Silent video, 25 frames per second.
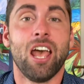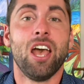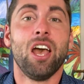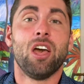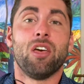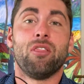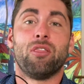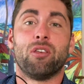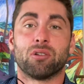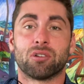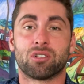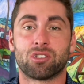
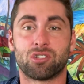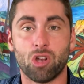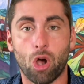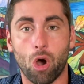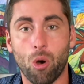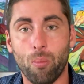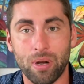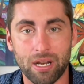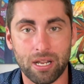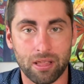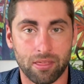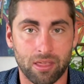There's so
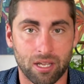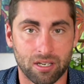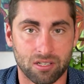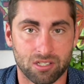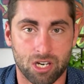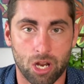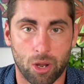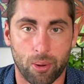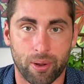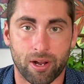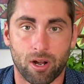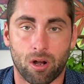many things
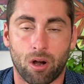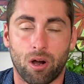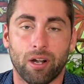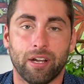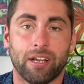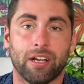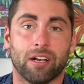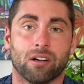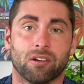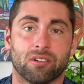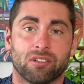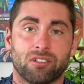going on
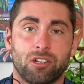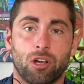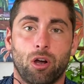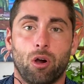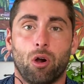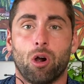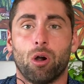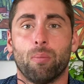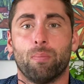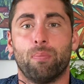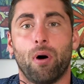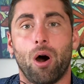here. So
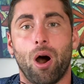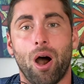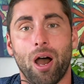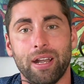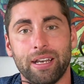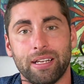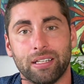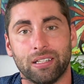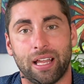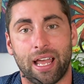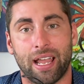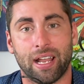her
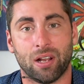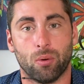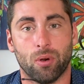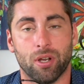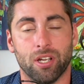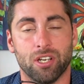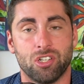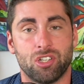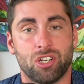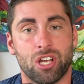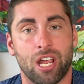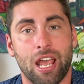body
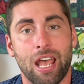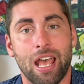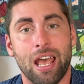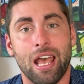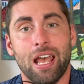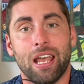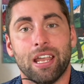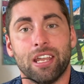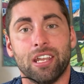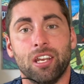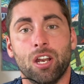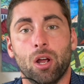language,
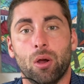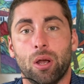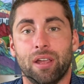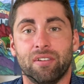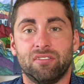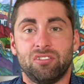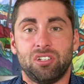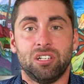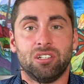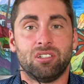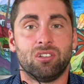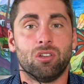if
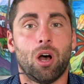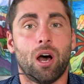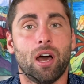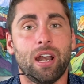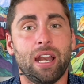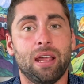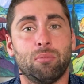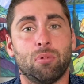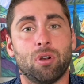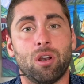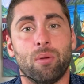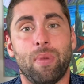she's not
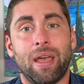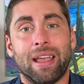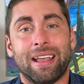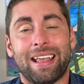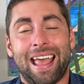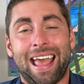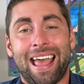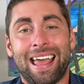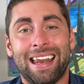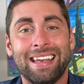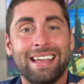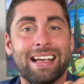able to make
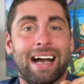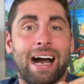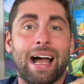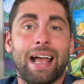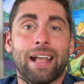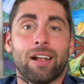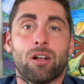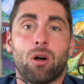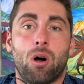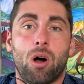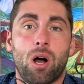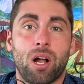any eye
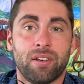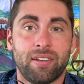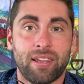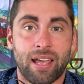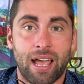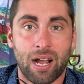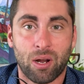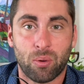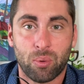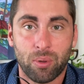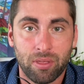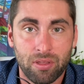
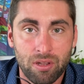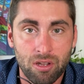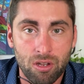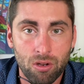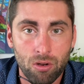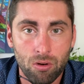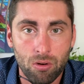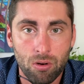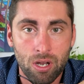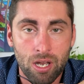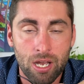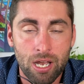contact with
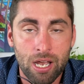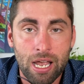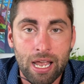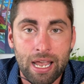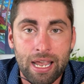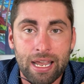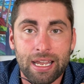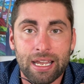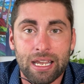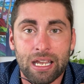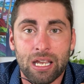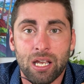you,
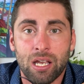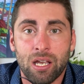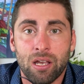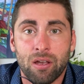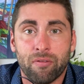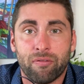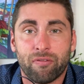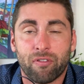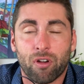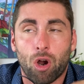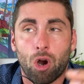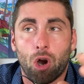
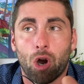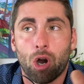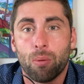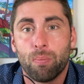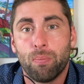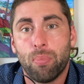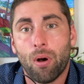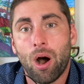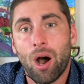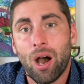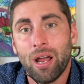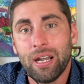if her
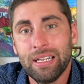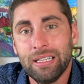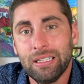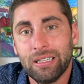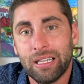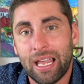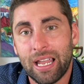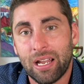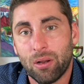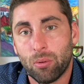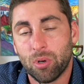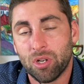body
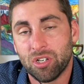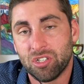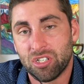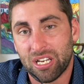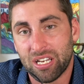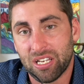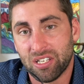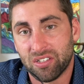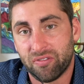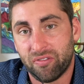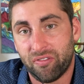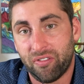language
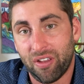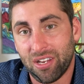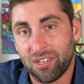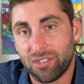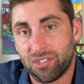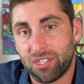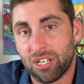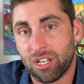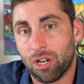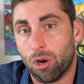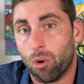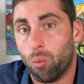is
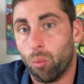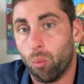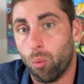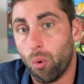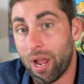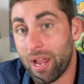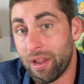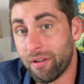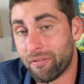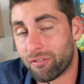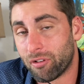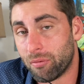facing
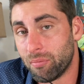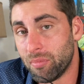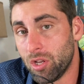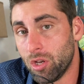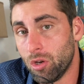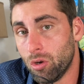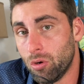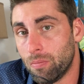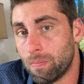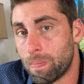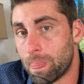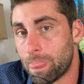away from
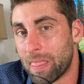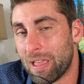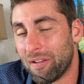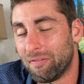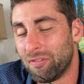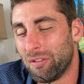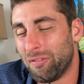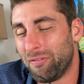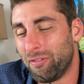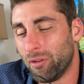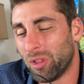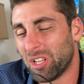you, if
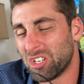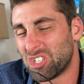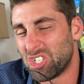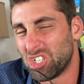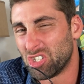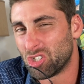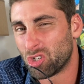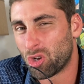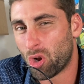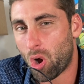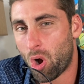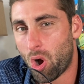you feel like she's
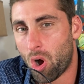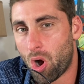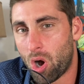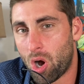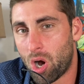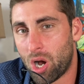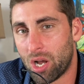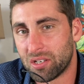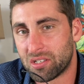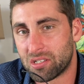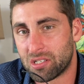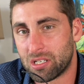
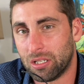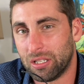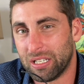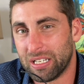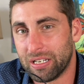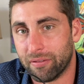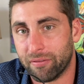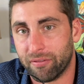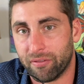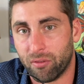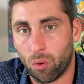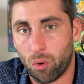constantly
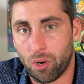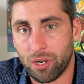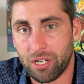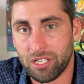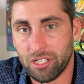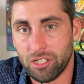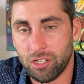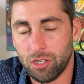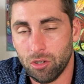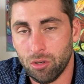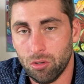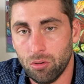avoiding
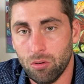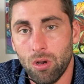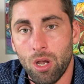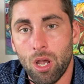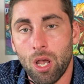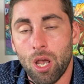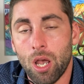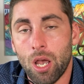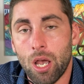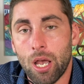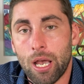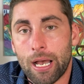you,
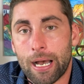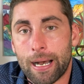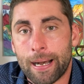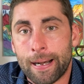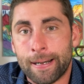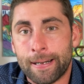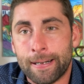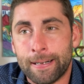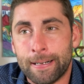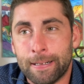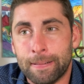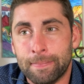
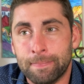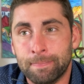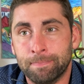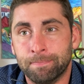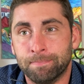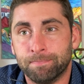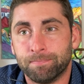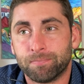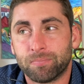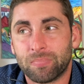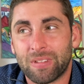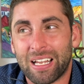
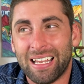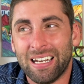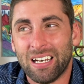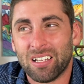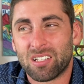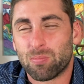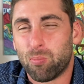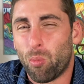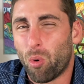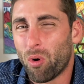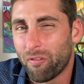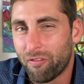and
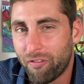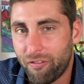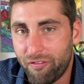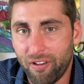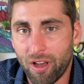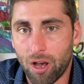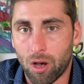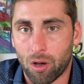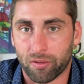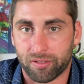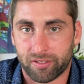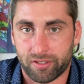it's more
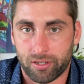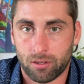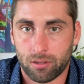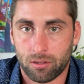felt